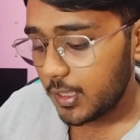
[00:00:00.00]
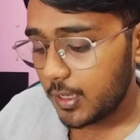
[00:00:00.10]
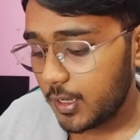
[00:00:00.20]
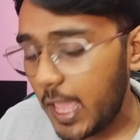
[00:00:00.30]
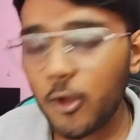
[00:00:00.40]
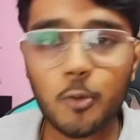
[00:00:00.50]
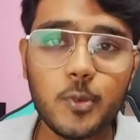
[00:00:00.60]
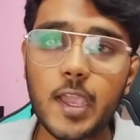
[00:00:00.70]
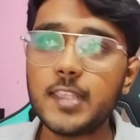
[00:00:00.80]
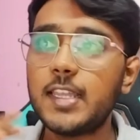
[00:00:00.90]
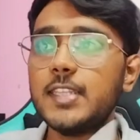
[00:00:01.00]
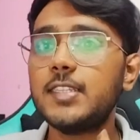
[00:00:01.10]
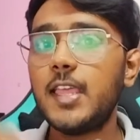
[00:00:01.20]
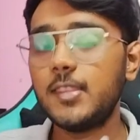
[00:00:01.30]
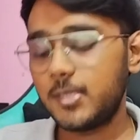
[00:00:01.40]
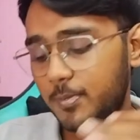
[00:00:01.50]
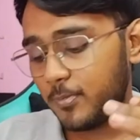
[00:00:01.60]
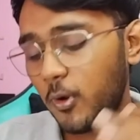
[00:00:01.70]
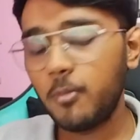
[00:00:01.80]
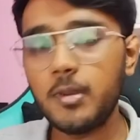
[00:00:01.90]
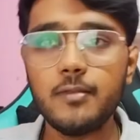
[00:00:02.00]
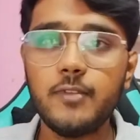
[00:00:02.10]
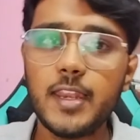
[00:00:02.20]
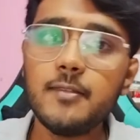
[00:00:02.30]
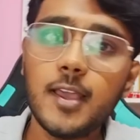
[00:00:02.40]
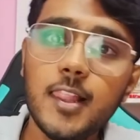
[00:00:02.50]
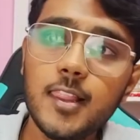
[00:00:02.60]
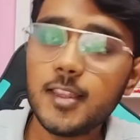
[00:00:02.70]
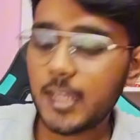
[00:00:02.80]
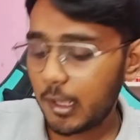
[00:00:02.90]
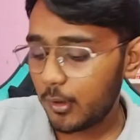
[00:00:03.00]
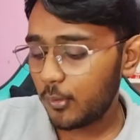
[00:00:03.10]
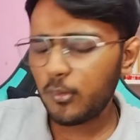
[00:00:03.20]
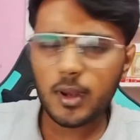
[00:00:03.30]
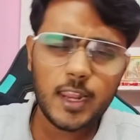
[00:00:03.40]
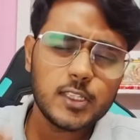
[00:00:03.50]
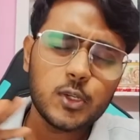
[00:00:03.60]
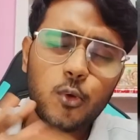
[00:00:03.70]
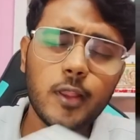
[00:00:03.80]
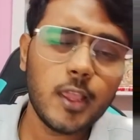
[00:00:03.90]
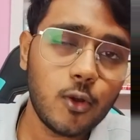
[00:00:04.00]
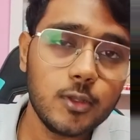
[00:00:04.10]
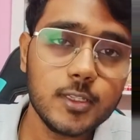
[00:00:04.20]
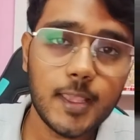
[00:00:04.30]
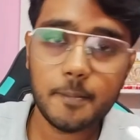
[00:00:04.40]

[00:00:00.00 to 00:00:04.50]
I hope you guys understand this problem very well. Now let's quickly code this up.